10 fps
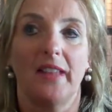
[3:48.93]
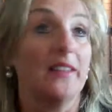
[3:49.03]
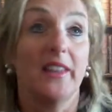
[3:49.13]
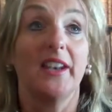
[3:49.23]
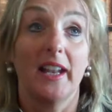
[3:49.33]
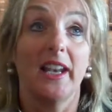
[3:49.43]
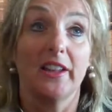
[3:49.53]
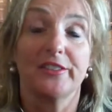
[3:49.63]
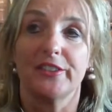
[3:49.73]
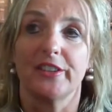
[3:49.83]
then I
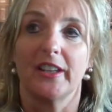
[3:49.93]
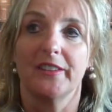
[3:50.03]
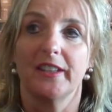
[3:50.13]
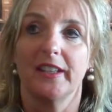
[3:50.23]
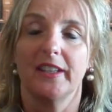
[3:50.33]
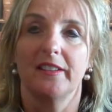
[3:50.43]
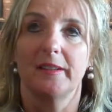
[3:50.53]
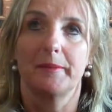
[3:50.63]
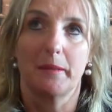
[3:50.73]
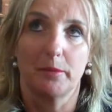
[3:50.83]
lost it in
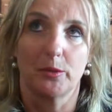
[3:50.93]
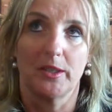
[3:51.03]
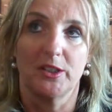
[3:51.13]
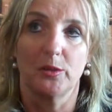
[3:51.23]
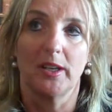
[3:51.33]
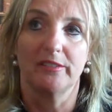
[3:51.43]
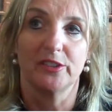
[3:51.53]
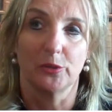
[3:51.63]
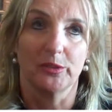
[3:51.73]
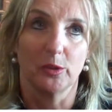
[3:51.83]
September 2012,
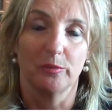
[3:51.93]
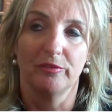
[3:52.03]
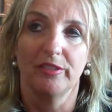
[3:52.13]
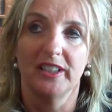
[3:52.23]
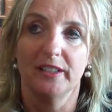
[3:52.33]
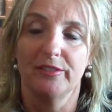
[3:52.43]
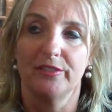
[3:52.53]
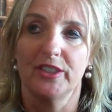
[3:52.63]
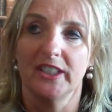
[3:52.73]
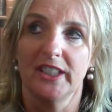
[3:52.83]
so it was open for nearly
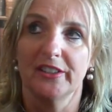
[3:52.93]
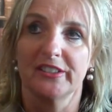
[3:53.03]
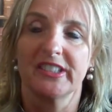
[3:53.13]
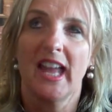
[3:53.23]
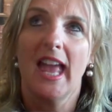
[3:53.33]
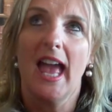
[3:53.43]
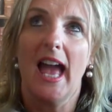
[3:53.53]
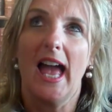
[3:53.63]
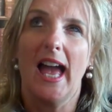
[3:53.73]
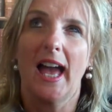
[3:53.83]
15 years,
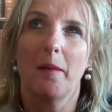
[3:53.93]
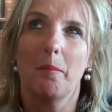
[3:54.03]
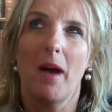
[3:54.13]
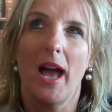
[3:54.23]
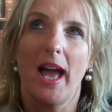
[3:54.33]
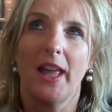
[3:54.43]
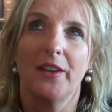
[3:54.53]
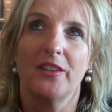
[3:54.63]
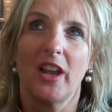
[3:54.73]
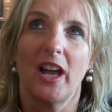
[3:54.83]

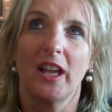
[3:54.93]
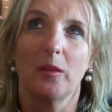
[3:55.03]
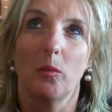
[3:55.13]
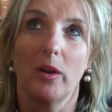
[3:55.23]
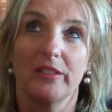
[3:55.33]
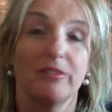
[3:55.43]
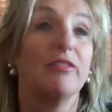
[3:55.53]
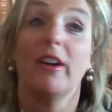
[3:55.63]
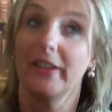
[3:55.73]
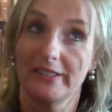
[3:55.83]
and I was
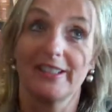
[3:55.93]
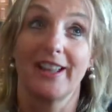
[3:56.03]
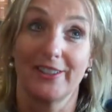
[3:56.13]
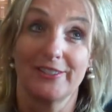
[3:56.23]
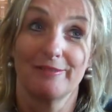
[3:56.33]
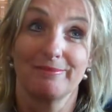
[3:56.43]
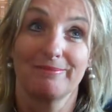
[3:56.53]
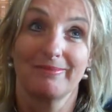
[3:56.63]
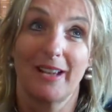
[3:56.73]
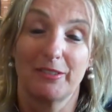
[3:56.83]
very sad.
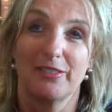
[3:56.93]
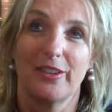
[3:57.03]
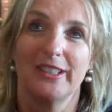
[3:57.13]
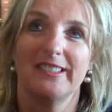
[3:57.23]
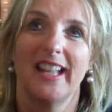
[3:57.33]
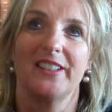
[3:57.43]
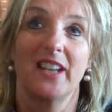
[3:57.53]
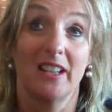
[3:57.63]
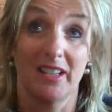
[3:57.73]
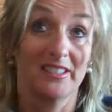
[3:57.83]
I was very sad.
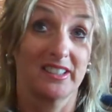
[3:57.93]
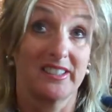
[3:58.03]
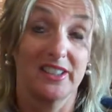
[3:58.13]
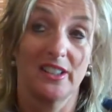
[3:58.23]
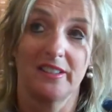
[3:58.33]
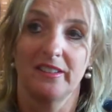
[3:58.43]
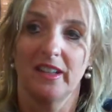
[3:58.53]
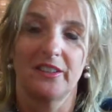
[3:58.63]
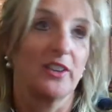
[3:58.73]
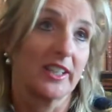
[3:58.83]
Now, as I said on
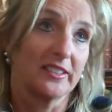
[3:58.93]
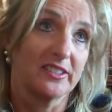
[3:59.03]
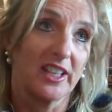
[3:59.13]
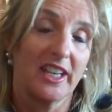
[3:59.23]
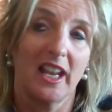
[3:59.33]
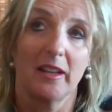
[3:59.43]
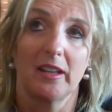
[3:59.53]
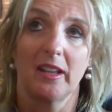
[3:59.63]
Dragon's Den, I